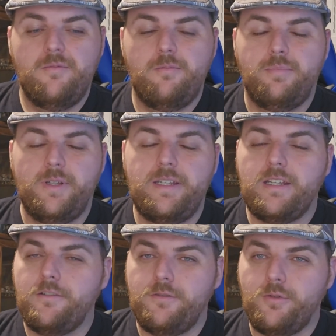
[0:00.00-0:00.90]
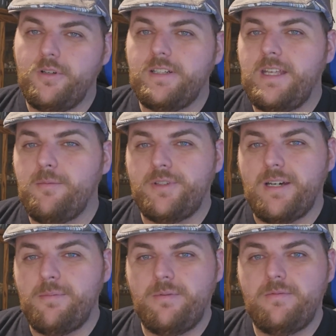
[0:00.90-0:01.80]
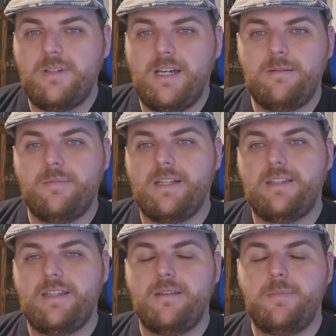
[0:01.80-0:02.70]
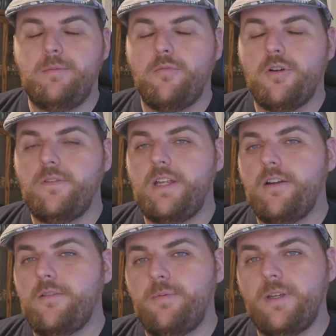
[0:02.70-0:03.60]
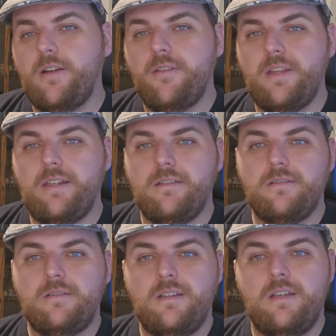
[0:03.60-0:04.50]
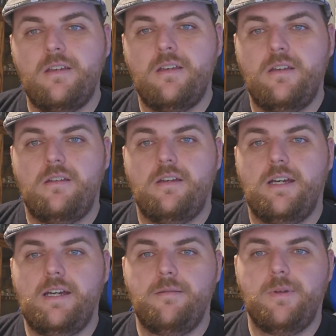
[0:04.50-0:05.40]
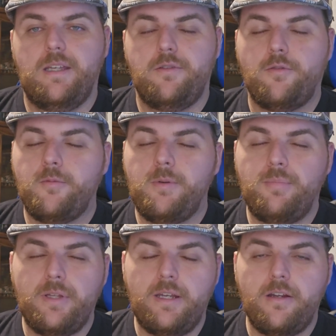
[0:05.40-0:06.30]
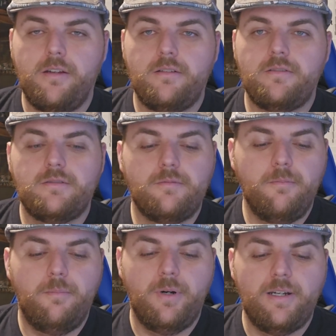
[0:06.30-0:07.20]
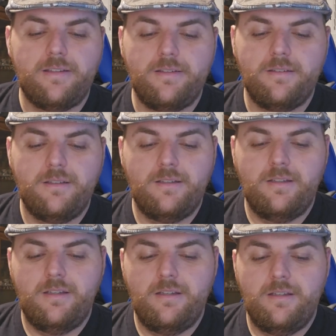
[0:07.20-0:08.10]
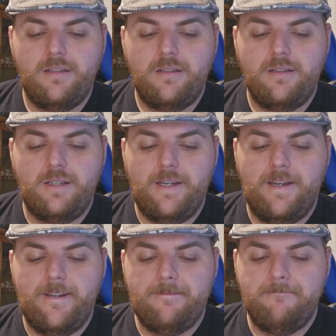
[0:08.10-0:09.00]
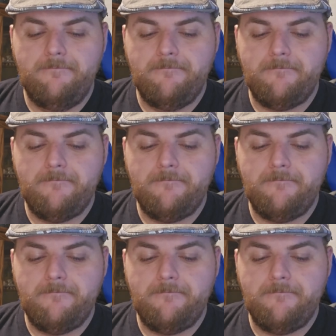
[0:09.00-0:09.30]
blending of lore and tabletop. I tend to be more of a narrative player than a tournament player, but trying